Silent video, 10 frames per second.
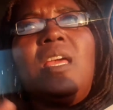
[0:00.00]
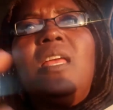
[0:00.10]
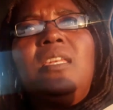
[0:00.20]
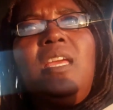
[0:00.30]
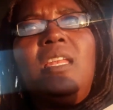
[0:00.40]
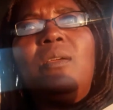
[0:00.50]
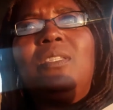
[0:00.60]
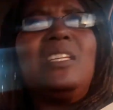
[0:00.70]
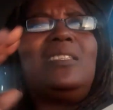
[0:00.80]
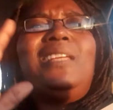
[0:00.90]
dealing,
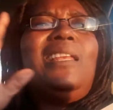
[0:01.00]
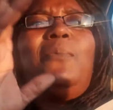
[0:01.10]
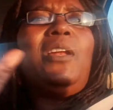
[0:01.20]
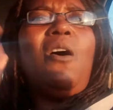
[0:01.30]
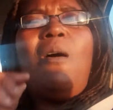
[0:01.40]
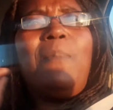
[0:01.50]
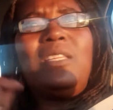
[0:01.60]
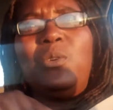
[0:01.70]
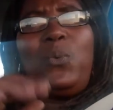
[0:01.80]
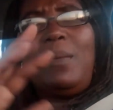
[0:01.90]
just dealing with a whole
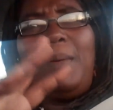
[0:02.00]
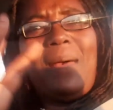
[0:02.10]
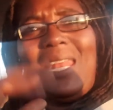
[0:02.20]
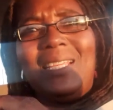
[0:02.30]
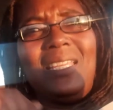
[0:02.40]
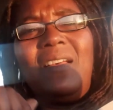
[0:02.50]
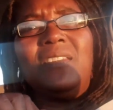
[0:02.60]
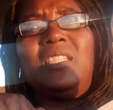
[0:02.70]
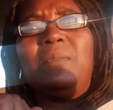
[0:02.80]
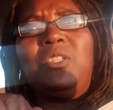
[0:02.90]
bunch of women by themselves
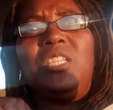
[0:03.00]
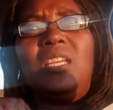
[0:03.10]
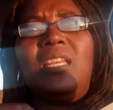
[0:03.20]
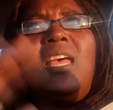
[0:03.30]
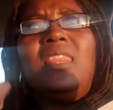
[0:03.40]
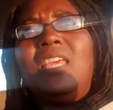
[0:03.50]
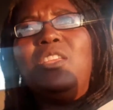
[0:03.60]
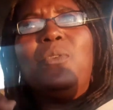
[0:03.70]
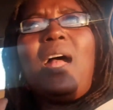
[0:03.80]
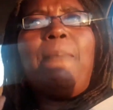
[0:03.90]
and some shit. Then
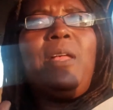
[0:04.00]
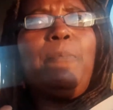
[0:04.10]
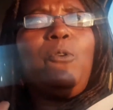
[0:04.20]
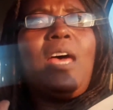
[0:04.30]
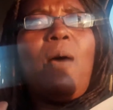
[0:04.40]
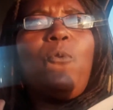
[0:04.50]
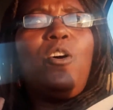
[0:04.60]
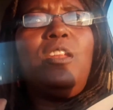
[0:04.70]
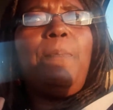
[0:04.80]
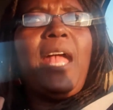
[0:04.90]
you got people not
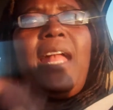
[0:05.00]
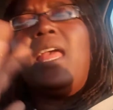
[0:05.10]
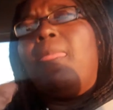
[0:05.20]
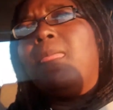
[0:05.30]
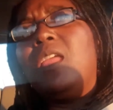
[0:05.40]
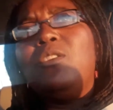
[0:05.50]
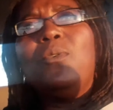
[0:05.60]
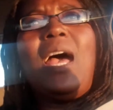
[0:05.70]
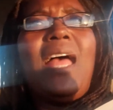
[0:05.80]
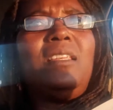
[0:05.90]
wanting to pay. Then you
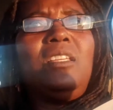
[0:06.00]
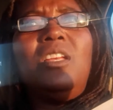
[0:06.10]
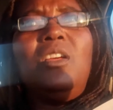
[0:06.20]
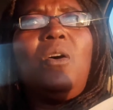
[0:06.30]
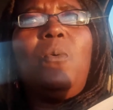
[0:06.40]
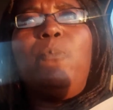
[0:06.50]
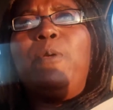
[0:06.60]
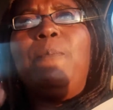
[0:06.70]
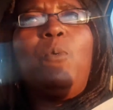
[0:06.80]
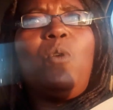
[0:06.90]
got, you know,
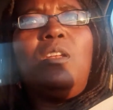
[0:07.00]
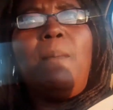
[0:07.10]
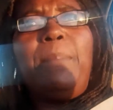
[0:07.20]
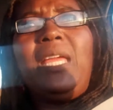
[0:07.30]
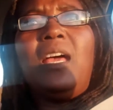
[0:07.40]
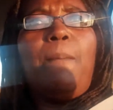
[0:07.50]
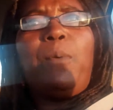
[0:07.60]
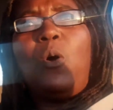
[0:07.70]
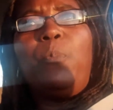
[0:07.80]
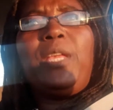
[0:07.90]
people wanting to beat up
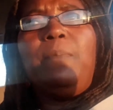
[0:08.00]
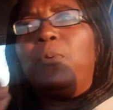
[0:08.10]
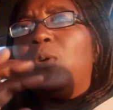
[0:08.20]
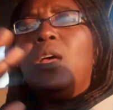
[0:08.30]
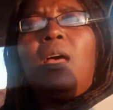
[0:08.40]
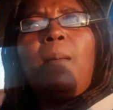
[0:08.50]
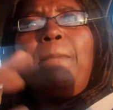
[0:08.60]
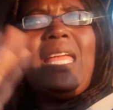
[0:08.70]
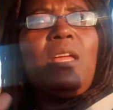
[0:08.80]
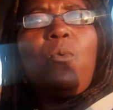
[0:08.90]
on people
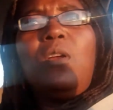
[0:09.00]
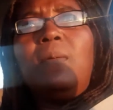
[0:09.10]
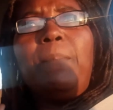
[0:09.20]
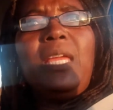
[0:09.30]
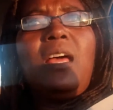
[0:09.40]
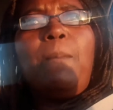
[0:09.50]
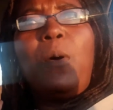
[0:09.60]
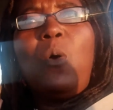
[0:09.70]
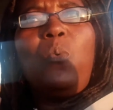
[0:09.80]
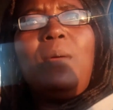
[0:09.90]
men want to beat up
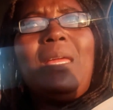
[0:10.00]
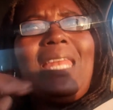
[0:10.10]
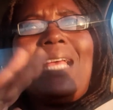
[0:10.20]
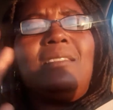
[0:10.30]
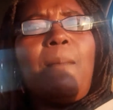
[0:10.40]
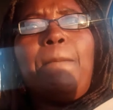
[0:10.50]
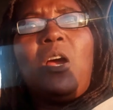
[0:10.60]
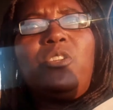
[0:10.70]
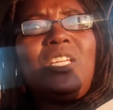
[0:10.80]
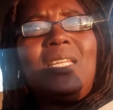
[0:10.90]
on women. That's the
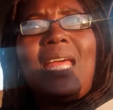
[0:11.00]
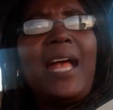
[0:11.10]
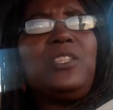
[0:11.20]
merchandise. You